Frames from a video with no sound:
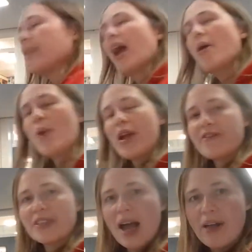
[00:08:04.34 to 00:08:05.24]
And we've
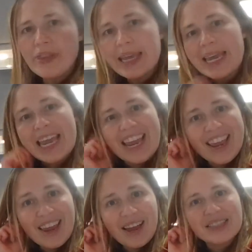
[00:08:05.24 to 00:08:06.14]
done the
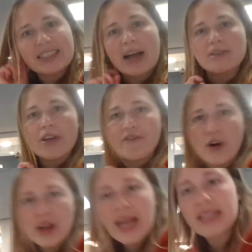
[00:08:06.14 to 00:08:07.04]
ear sound in
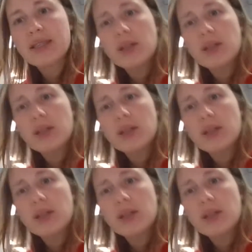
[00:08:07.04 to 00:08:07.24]
phonics.